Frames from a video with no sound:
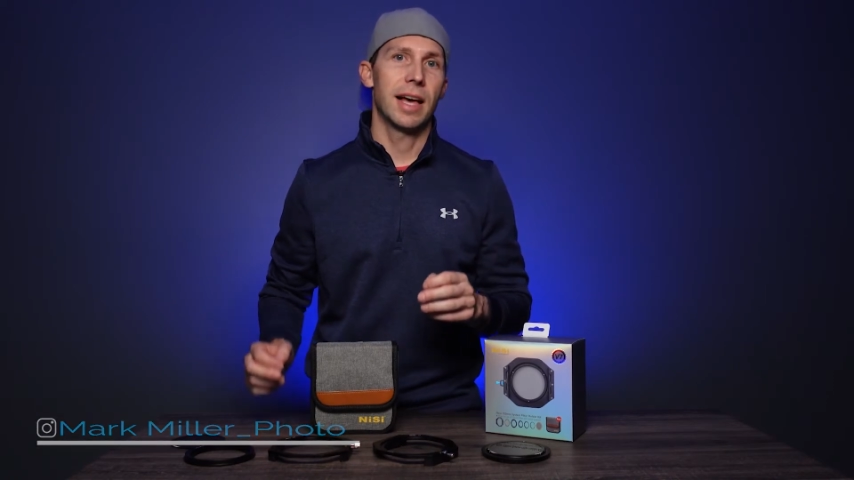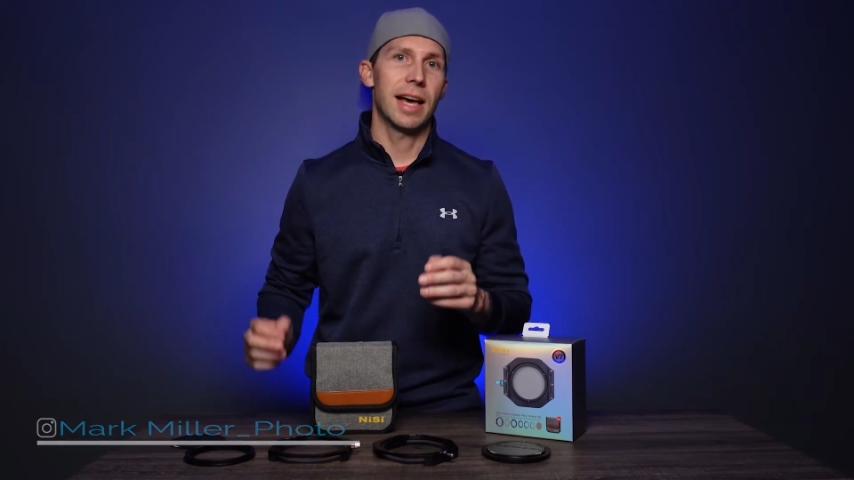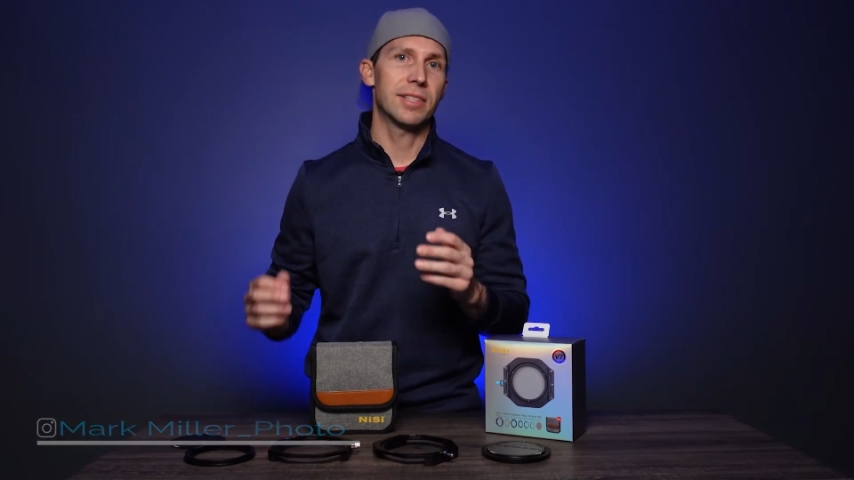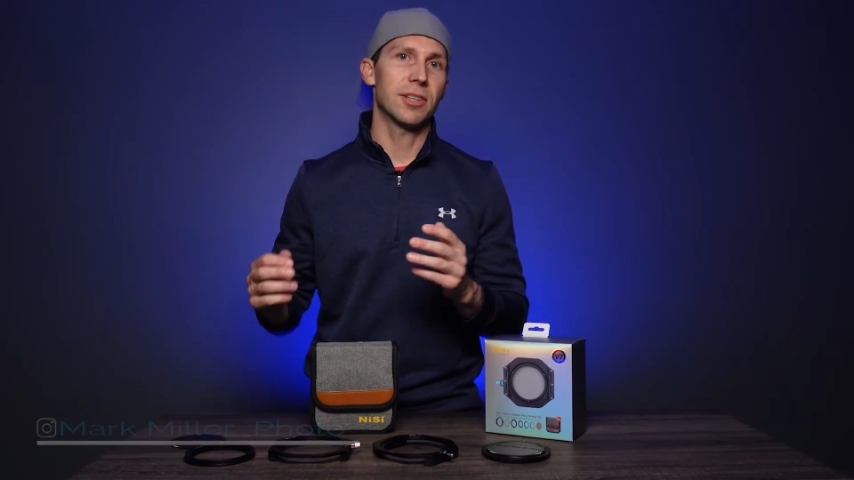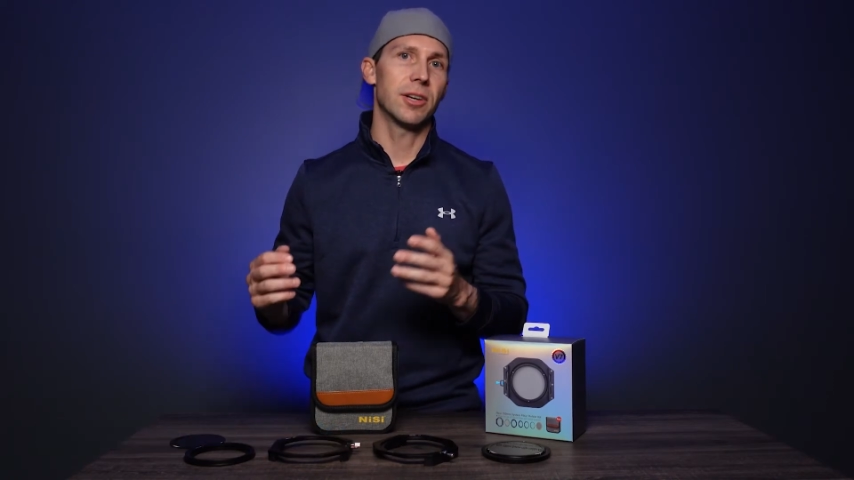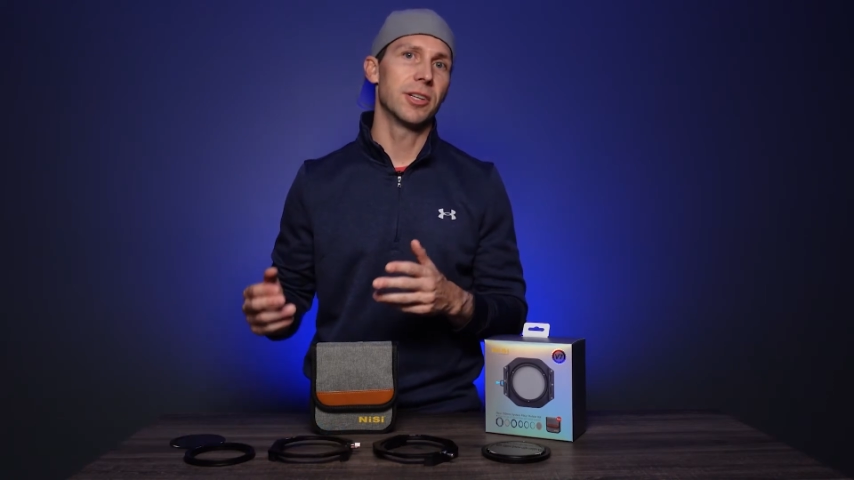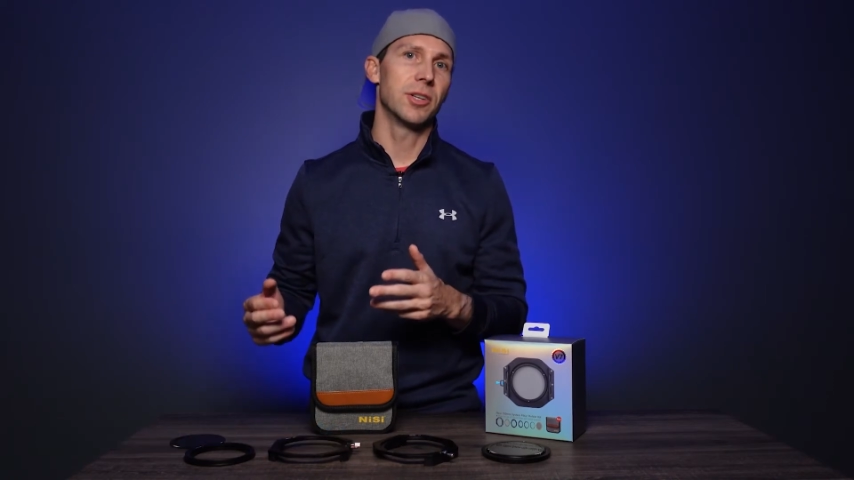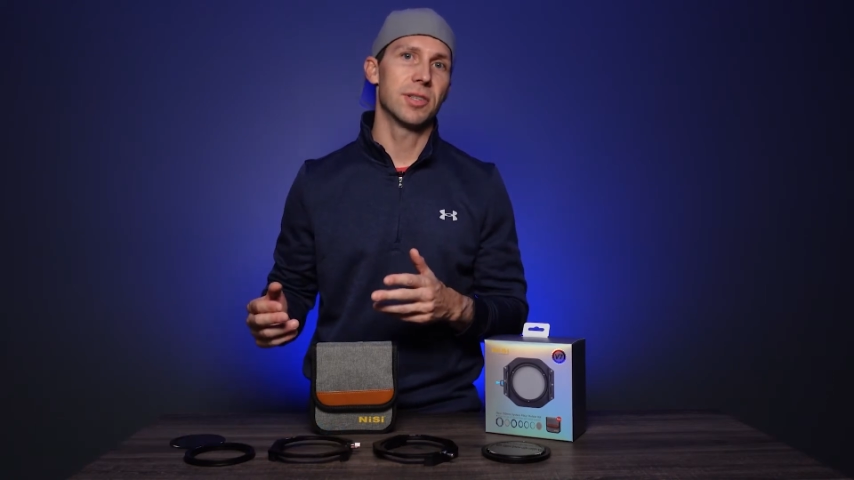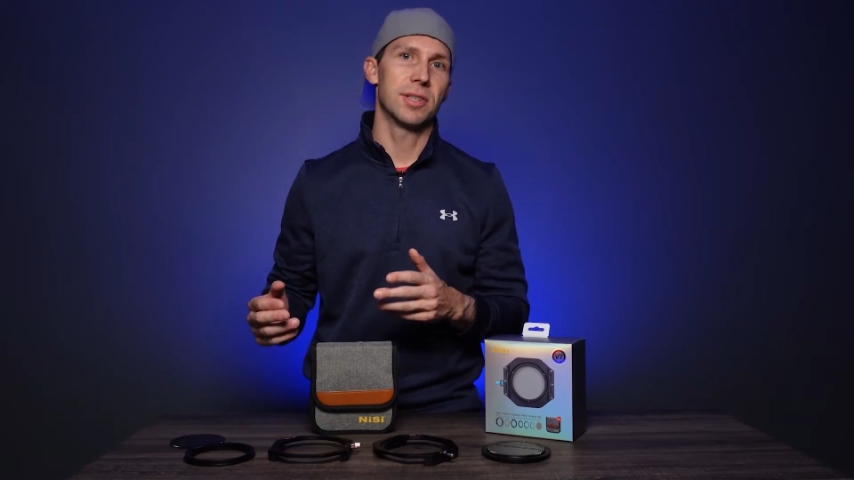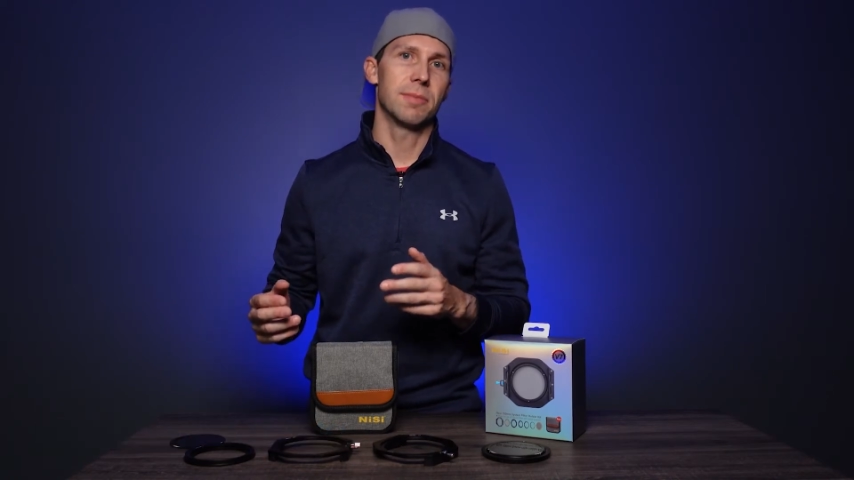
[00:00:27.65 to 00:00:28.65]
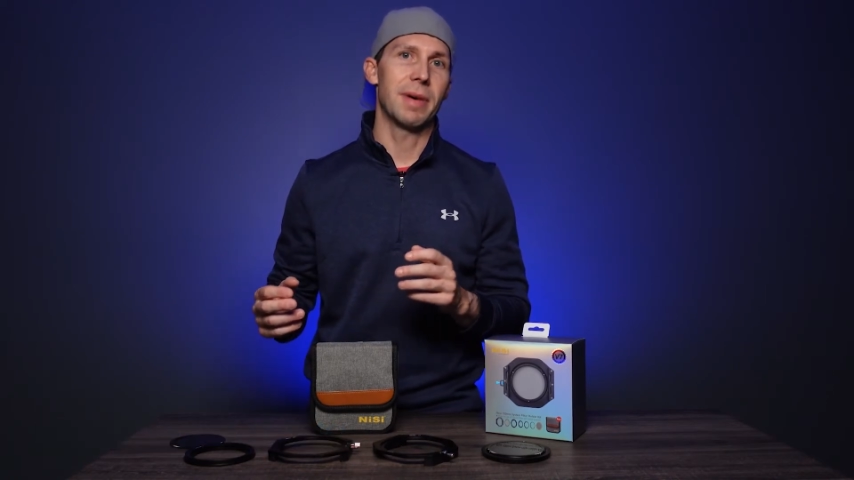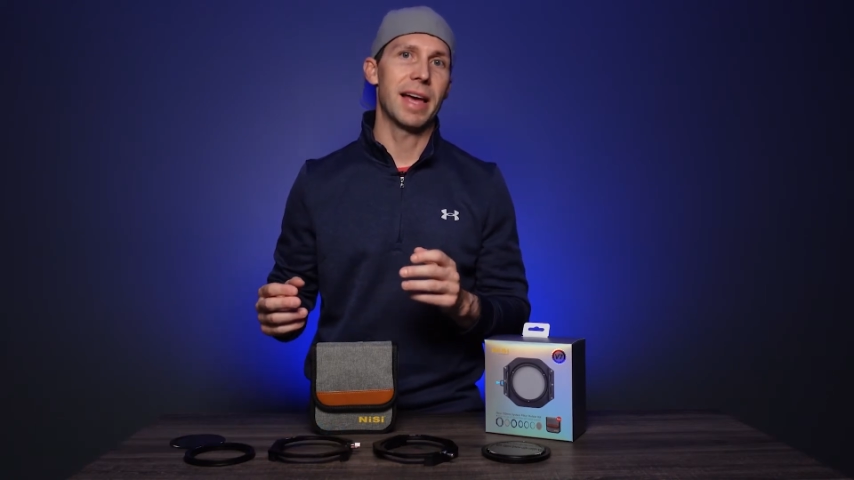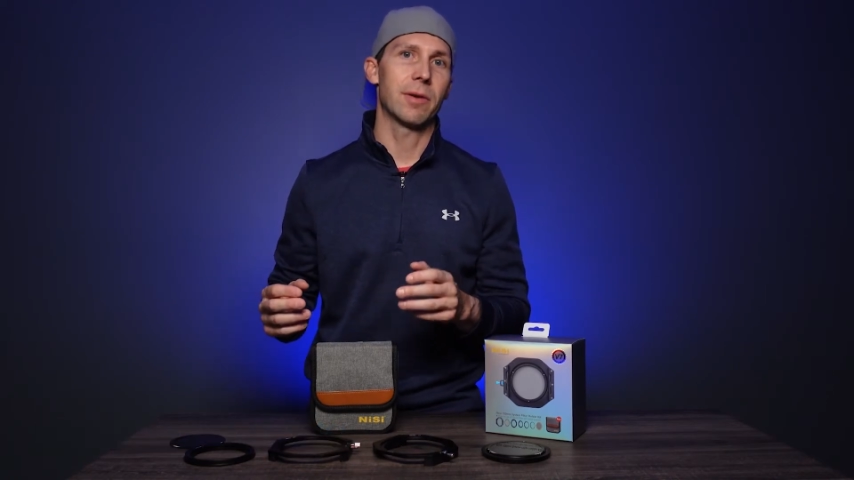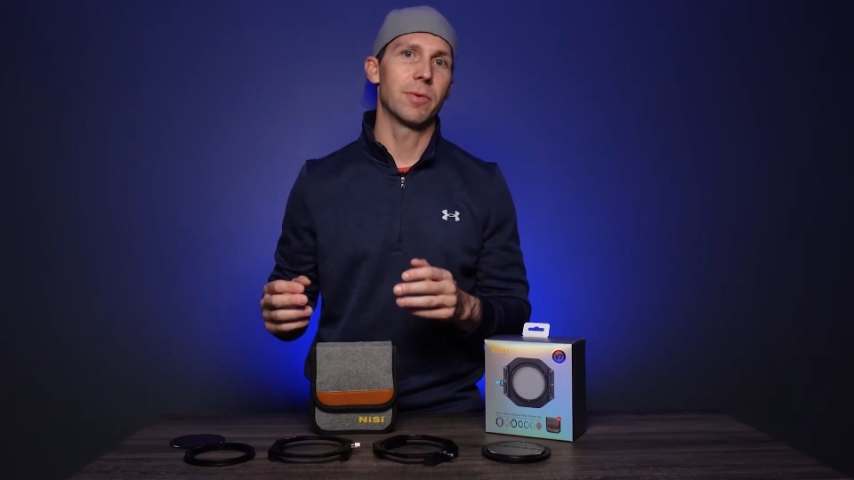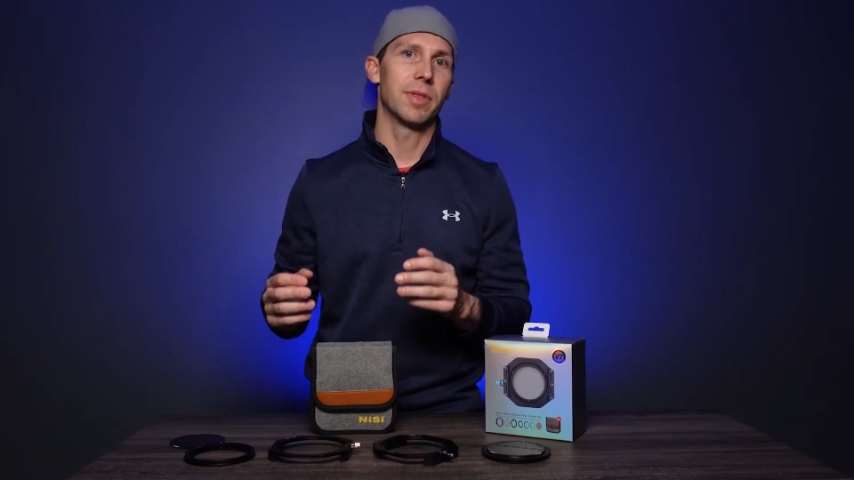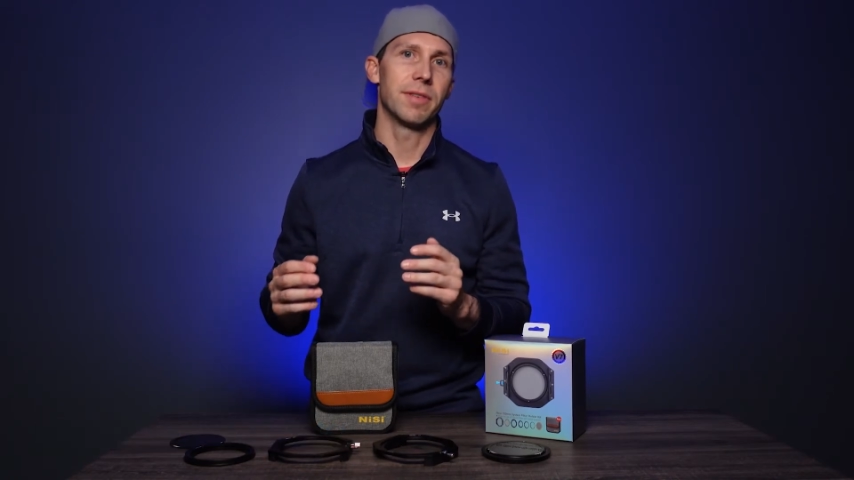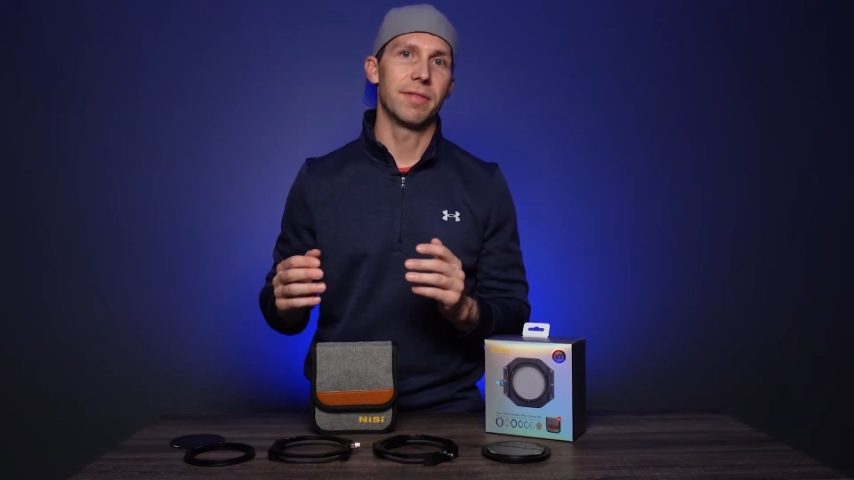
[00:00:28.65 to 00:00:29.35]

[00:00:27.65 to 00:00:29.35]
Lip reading: I started using them back when the